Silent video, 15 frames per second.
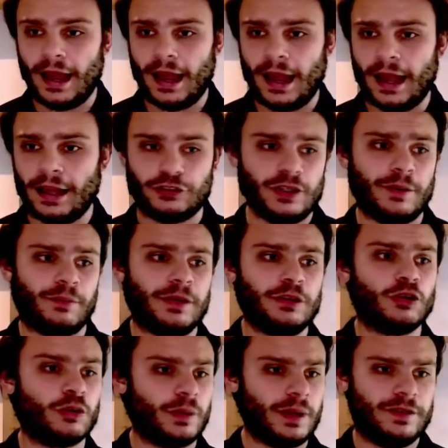And so when
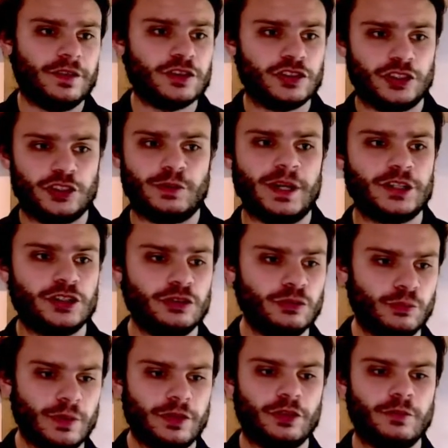you're in this situation
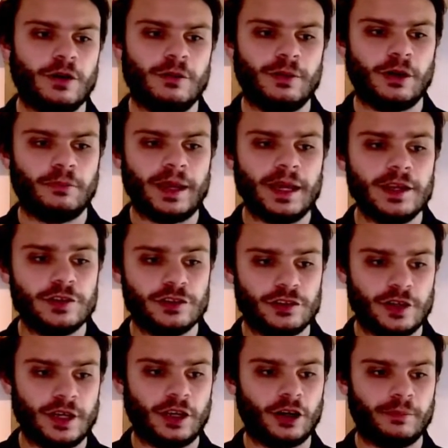with the Mobile Base,
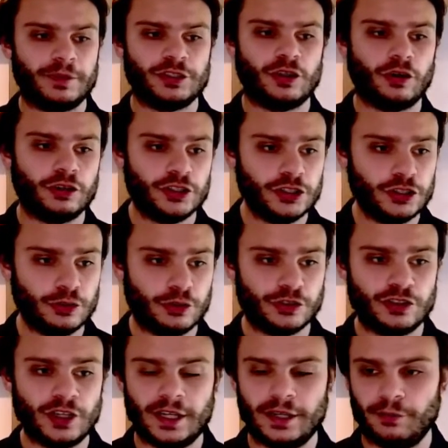it can't be targeted. You can
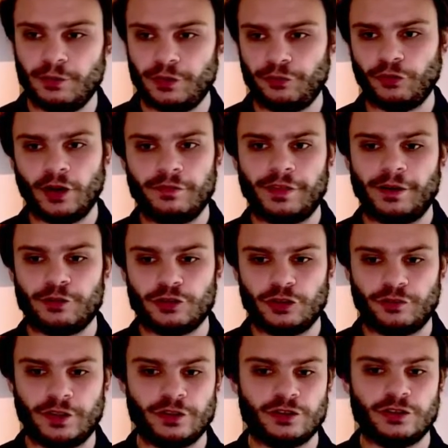stick it with 5,000
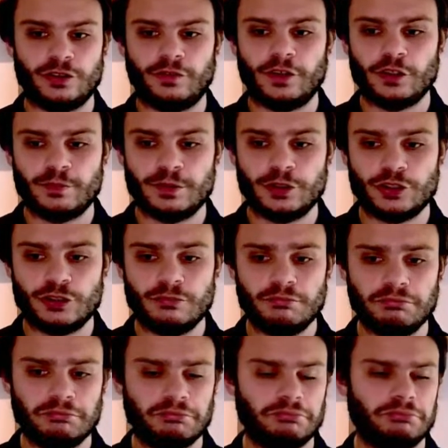defense in defense position.
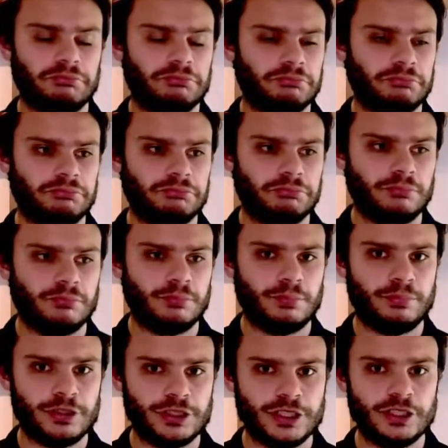
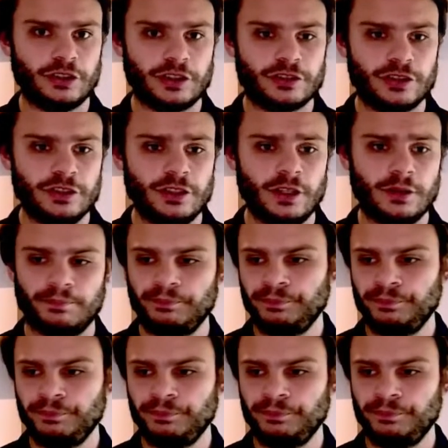Pretty nicely done.